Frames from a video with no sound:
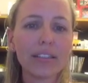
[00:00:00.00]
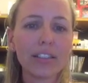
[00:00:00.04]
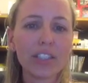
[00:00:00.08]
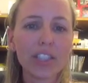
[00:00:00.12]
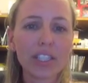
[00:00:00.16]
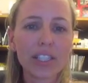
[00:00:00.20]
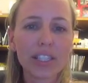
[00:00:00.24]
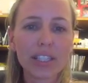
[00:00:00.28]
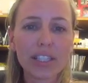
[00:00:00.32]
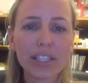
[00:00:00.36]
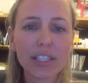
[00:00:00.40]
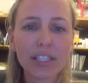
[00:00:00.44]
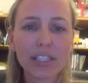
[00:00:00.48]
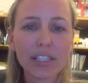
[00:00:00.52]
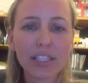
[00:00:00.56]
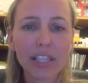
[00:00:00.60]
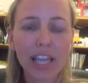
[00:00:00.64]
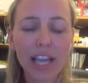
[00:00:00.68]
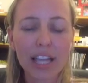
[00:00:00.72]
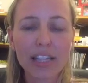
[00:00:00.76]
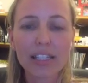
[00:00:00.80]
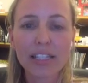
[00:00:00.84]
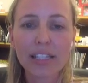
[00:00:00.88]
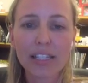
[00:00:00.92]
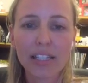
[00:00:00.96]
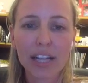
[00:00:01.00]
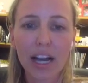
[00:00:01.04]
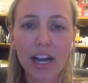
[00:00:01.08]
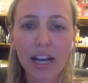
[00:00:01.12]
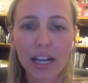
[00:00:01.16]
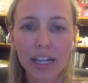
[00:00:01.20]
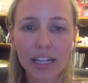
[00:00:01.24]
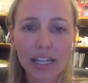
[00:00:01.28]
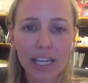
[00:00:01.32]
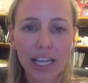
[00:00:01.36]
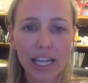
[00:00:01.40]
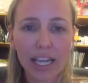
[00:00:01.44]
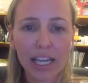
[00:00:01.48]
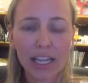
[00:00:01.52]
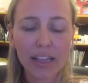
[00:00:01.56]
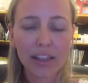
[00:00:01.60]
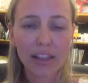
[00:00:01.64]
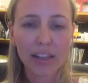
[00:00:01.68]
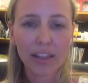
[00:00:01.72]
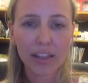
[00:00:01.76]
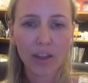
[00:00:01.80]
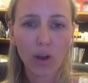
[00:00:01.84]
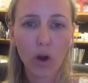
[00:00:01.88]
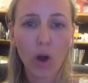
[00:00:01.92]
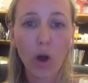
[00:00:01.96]
just get stuck
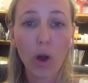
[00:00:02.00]
in the